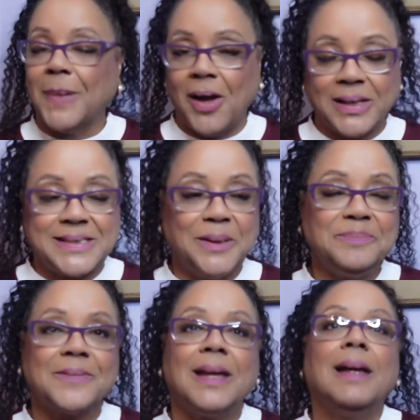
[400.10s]

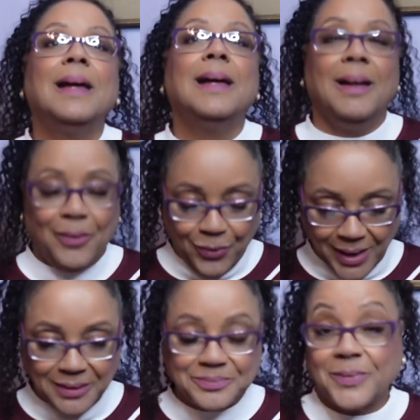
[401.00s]
Awesome.
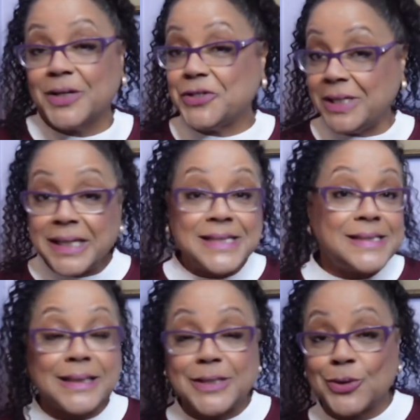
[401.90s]
Well, she
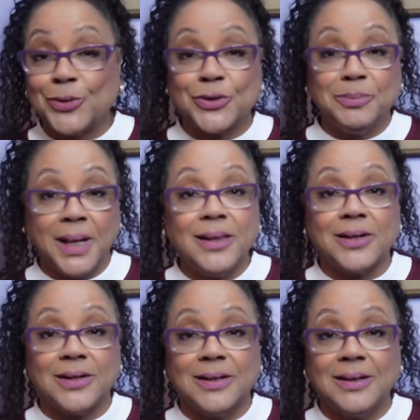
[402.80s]
innocently told her
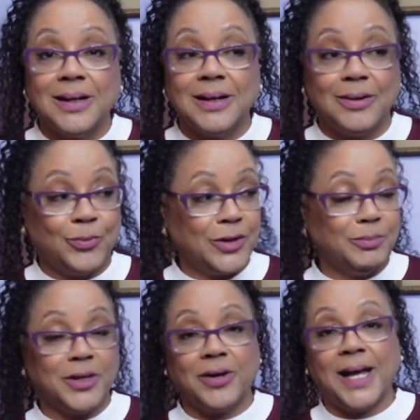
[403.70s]
mother, when her
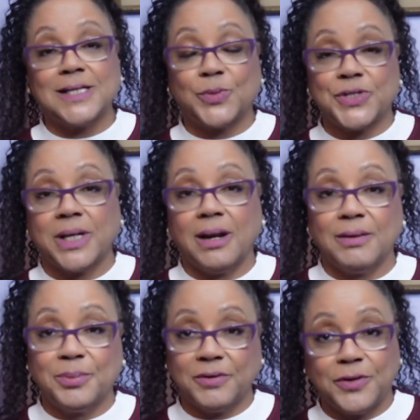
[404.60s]
mother asked where she got all
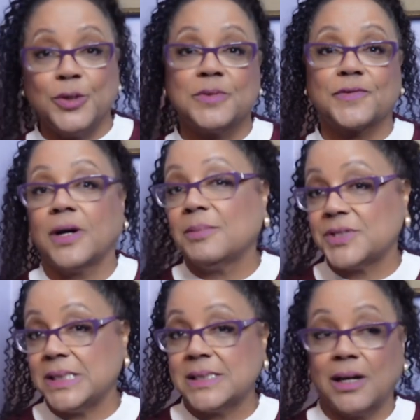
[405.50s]
the perfumes from,
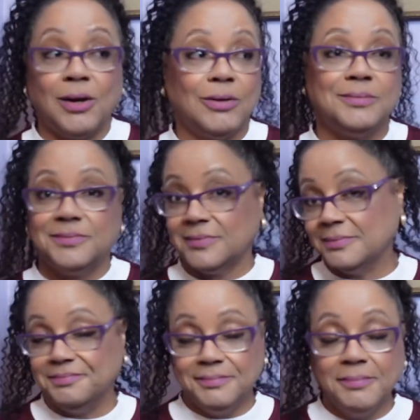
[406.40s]
she said, oh,
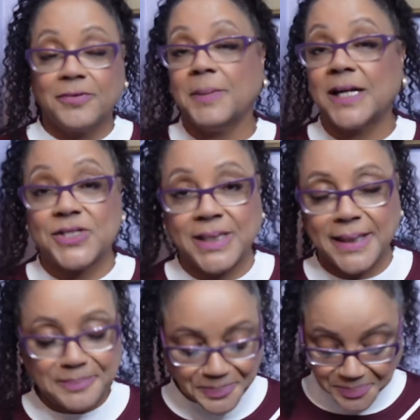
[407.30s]
from Aunt
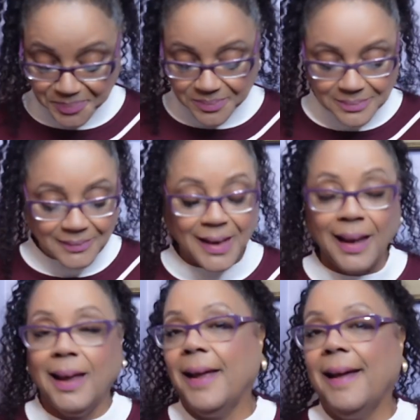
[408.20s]
Gina.
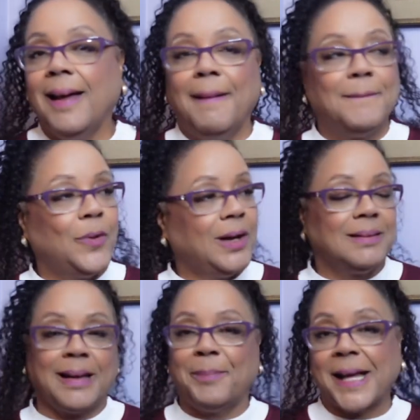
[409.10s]

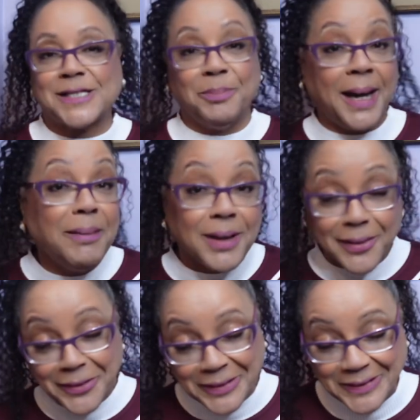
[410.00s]
Well, got back to my
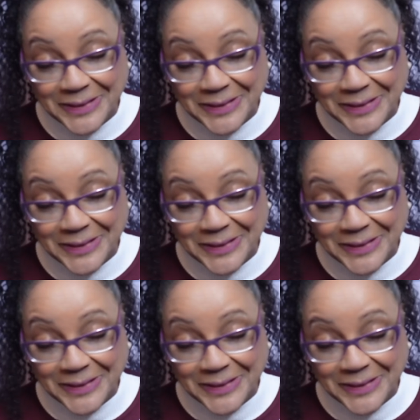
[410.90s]
mother,